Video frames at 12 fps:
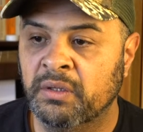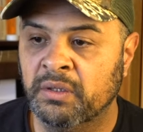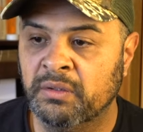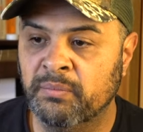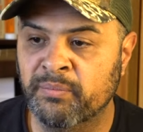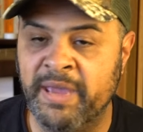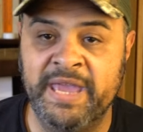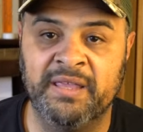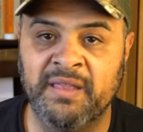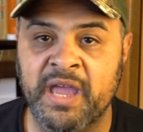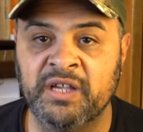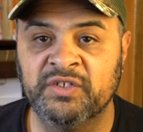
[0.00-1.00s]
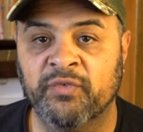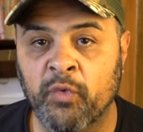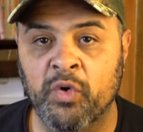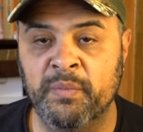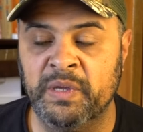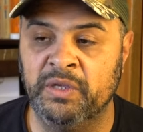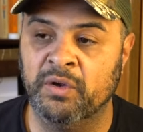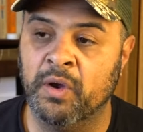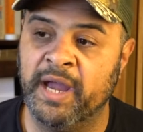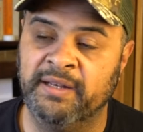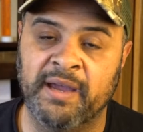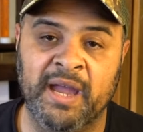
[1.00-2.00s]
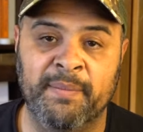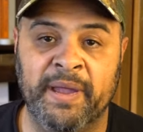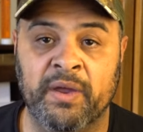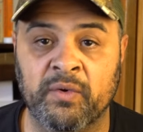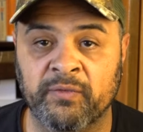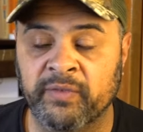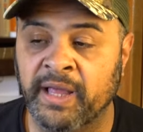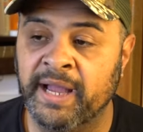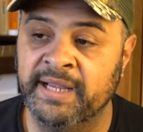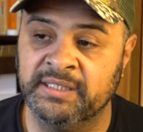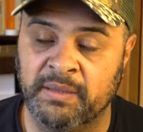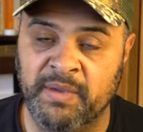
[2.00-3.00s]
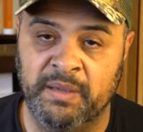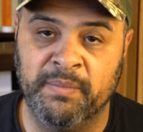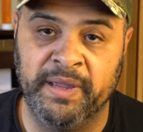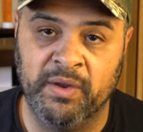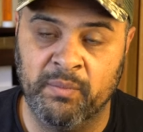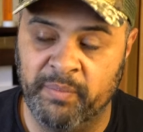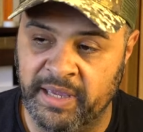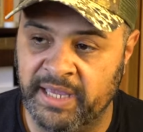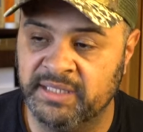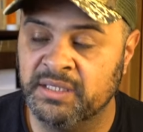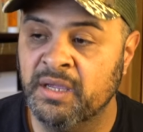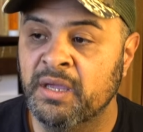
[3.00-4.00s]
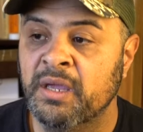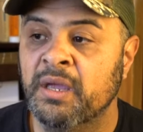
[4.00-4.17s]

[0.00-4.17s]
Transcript: to make things for me. You know, I tie my own flies, I make my own baits.